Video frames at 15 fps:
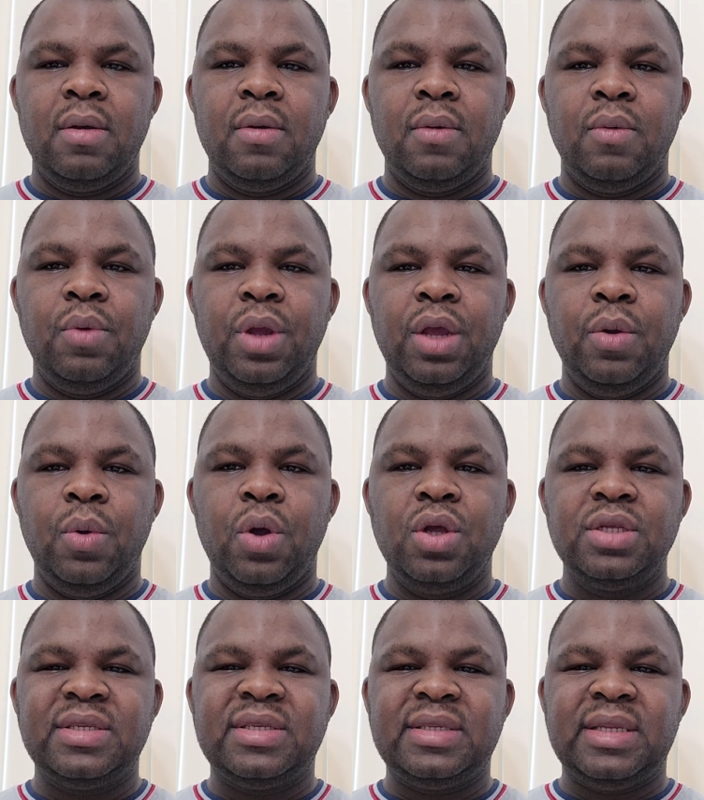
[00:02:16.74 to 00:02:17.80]
we
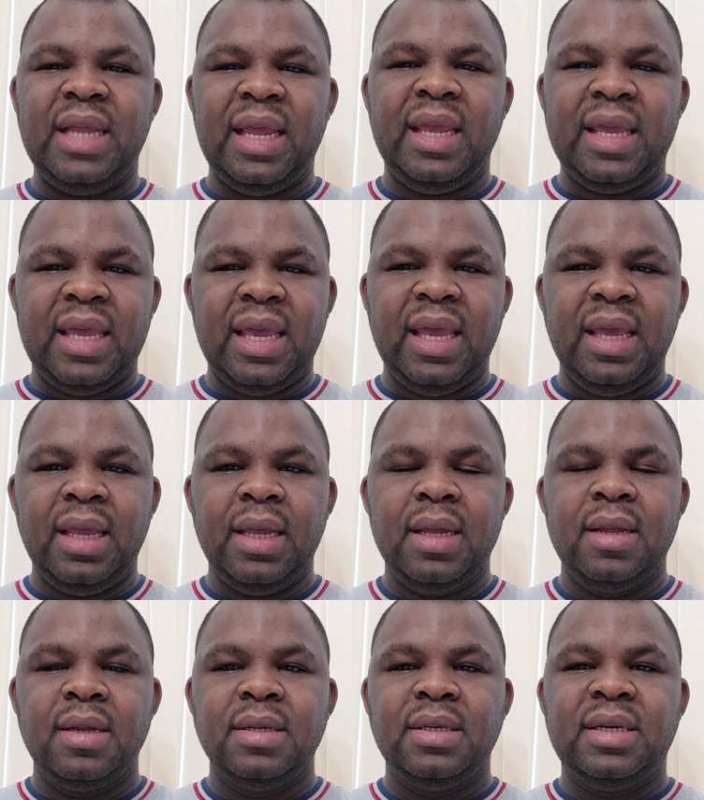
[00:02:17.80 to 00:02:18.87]
was thinking
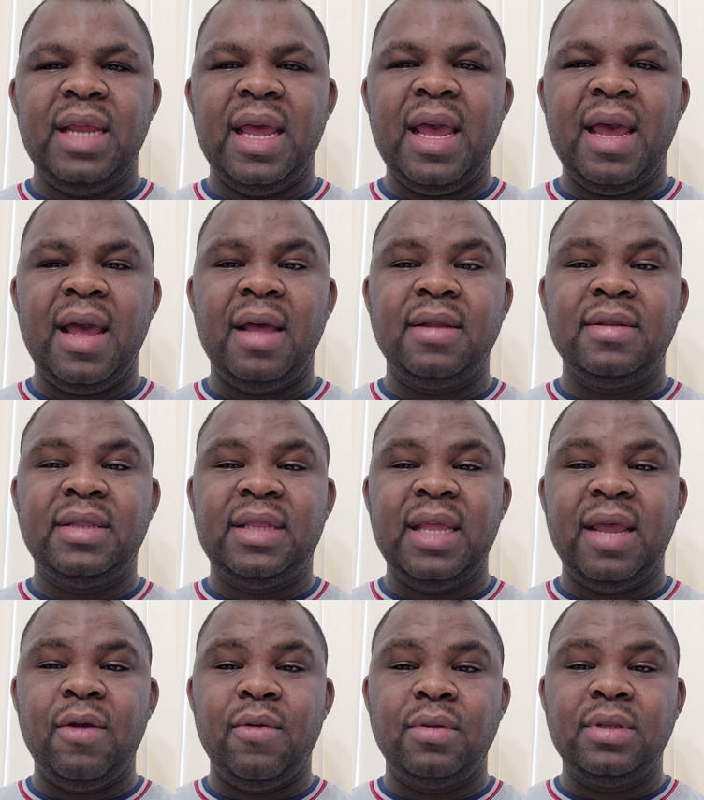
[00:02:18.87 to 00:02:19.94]

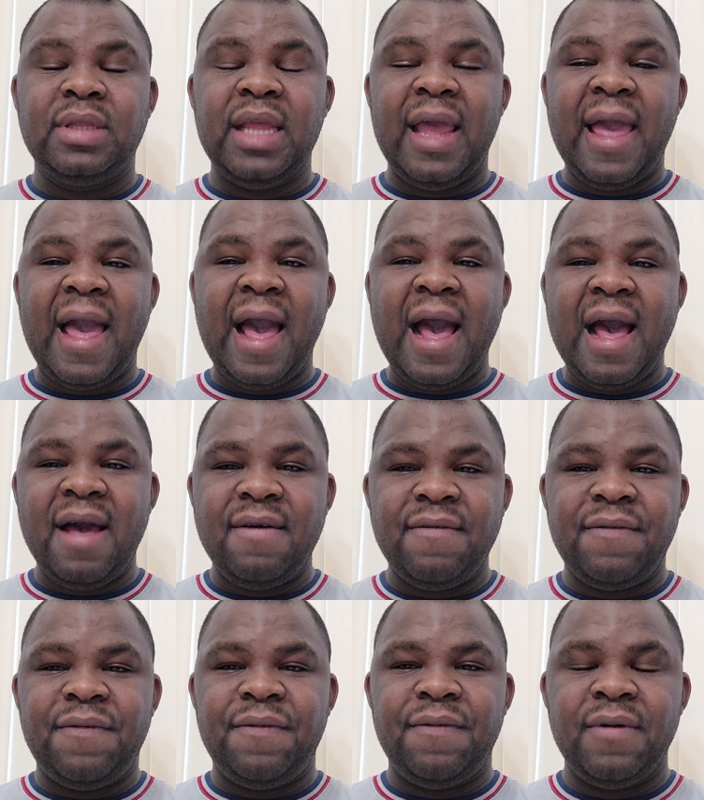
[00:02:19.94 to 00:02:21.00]
they
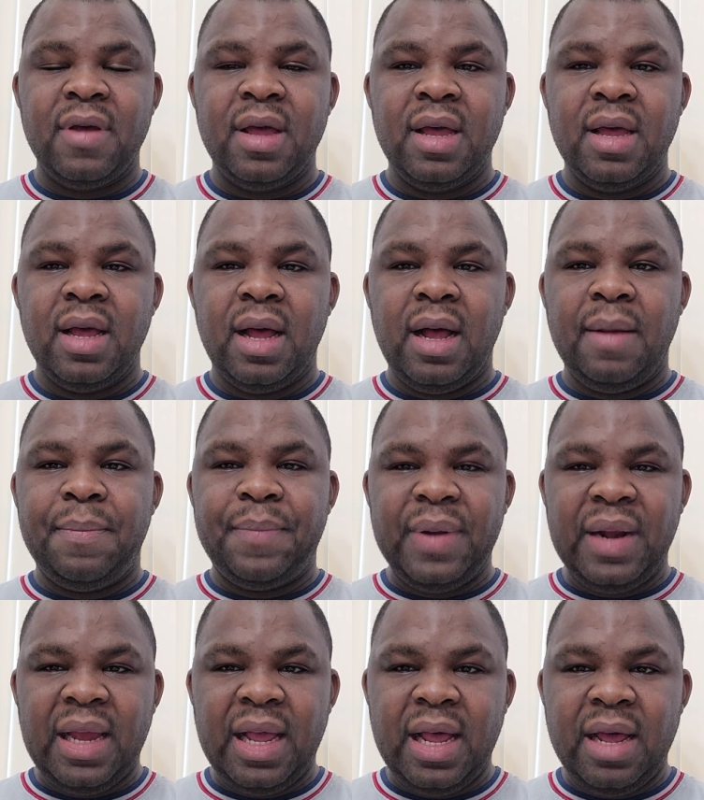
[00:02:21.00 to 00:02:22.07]
have a
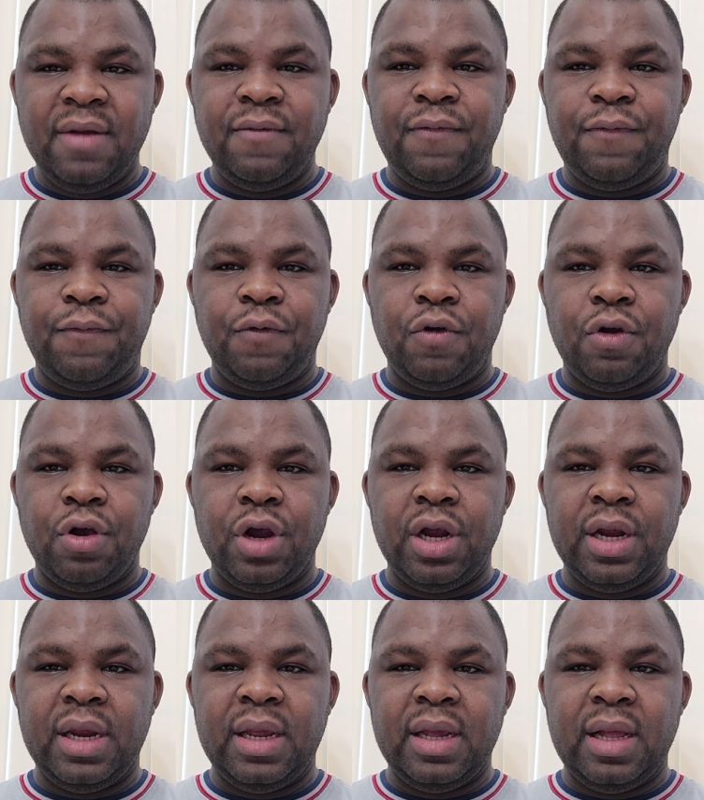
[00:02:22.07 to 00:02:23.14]
plan
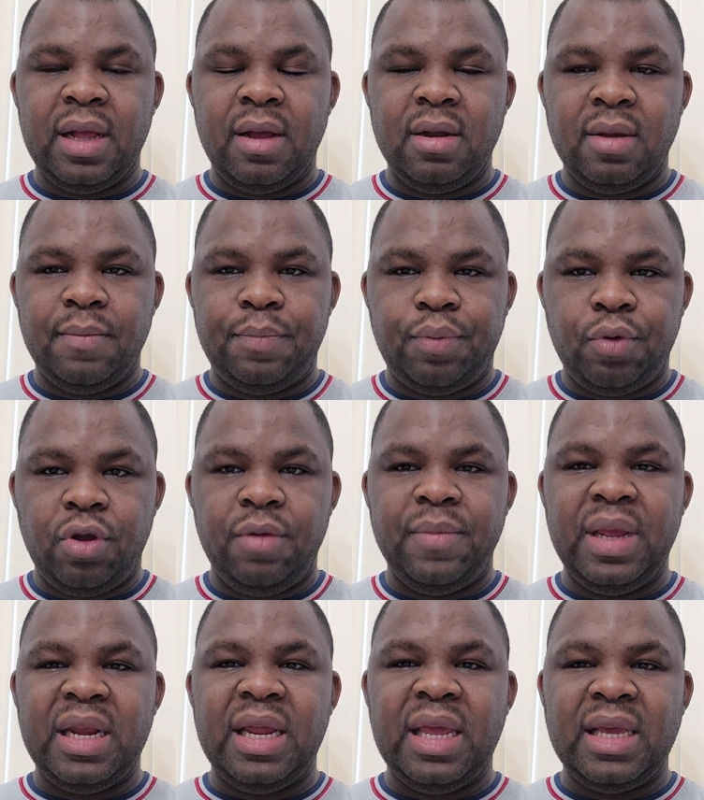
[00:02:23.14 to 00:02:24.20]
for
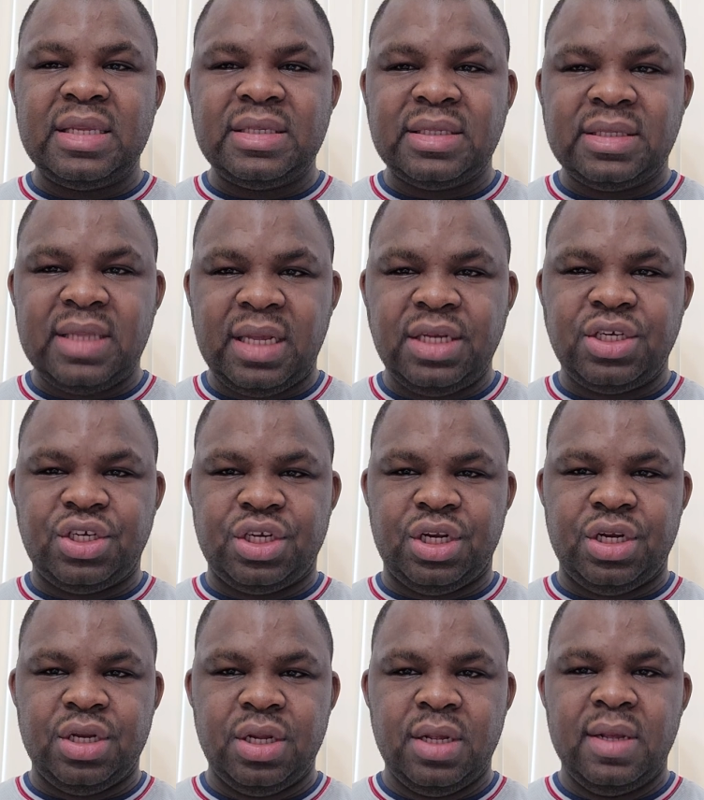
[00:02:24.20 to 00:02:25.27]
unemployment
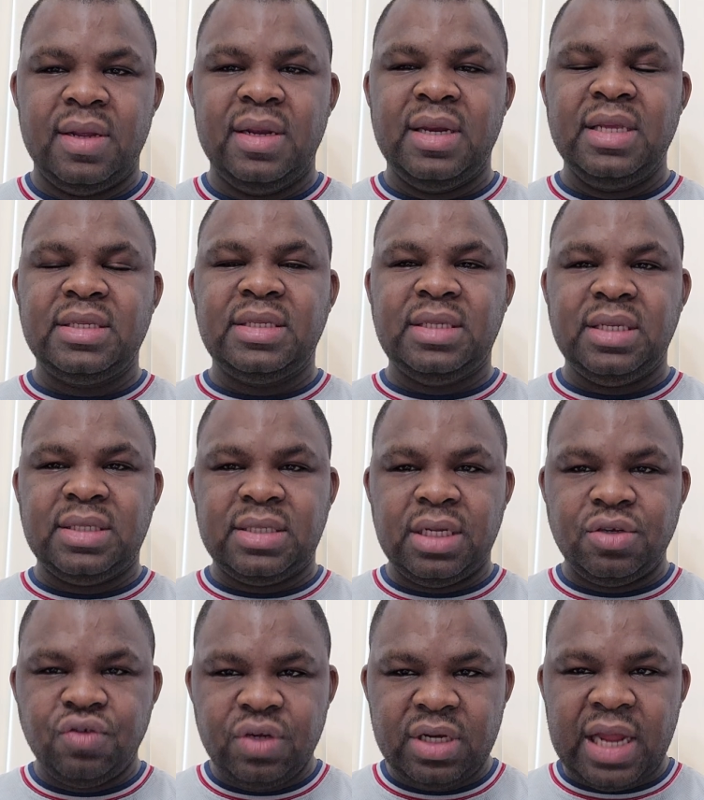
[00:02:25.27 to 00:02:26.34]
extension. The
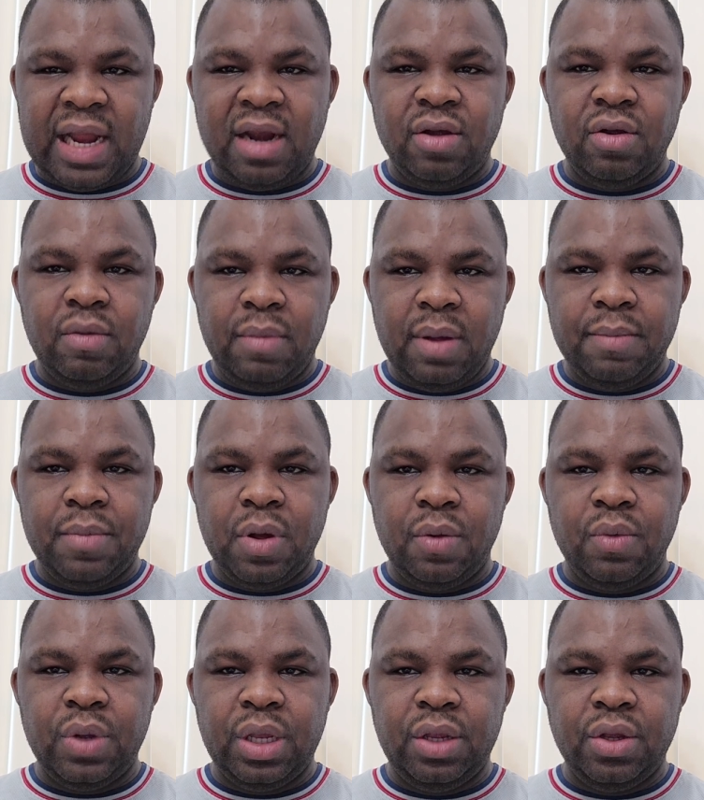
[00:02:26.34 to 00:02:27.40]
$600, remember,
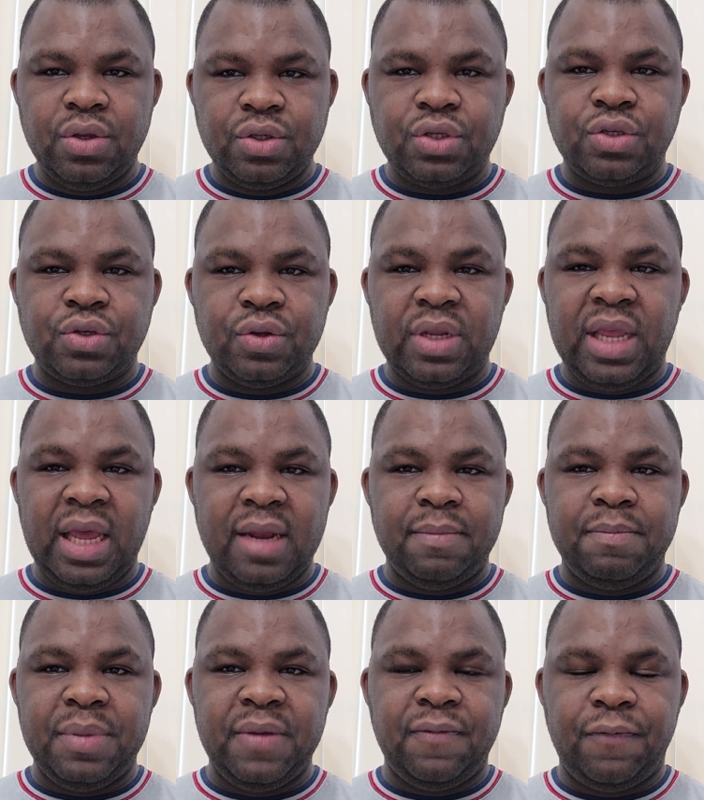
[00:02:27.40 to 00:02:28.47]
we used to
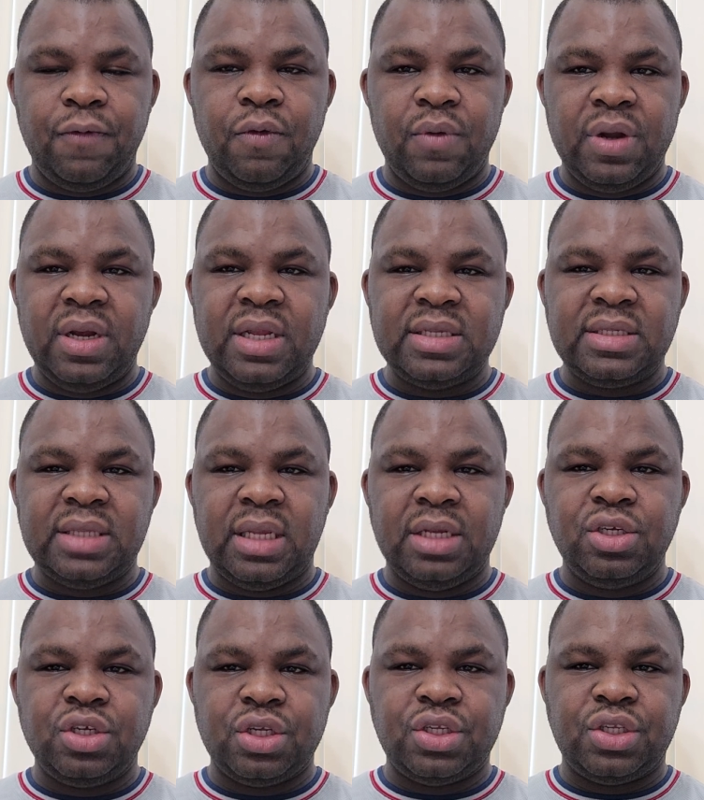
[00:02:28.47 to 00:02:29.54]
get before when this
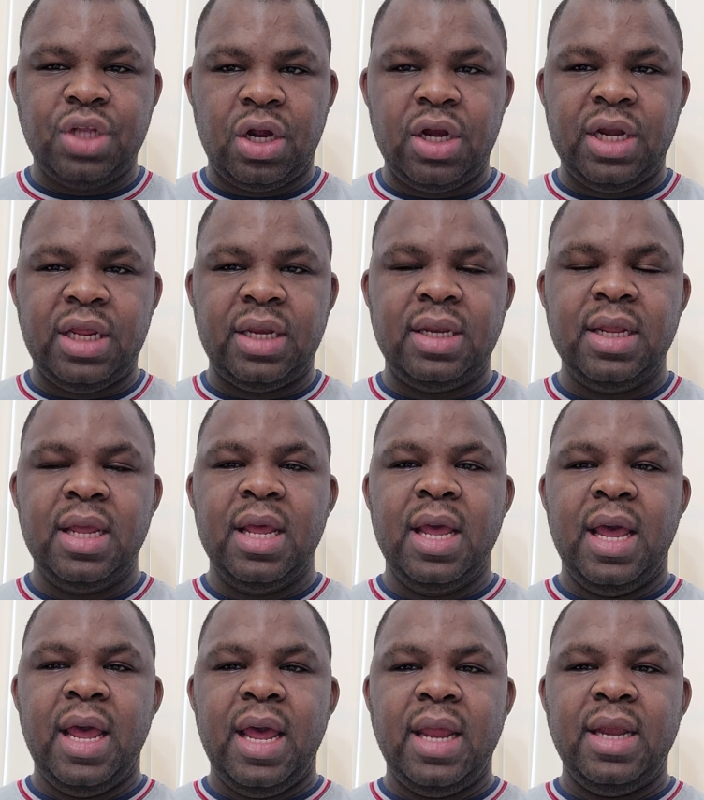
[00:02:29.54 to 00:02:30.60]
thing just started,
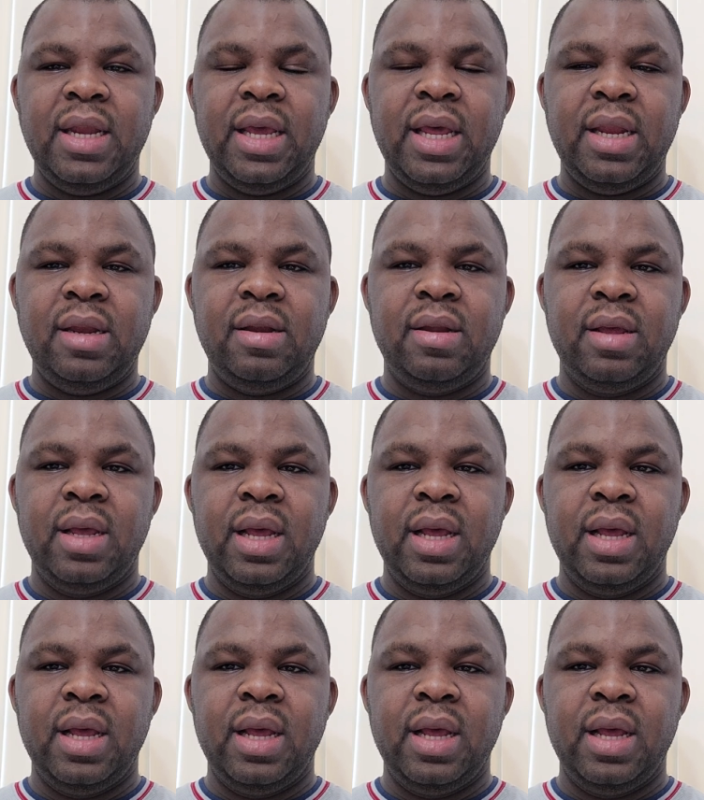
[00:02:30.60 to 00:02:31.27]
and then